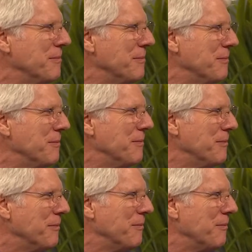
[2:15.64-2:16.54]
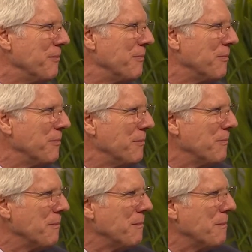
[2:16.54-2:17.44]

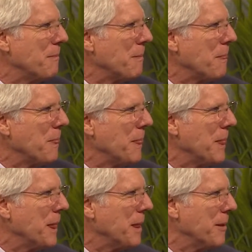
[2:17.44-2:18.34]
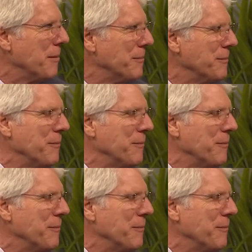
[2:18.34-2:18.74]
The person shown says nothing.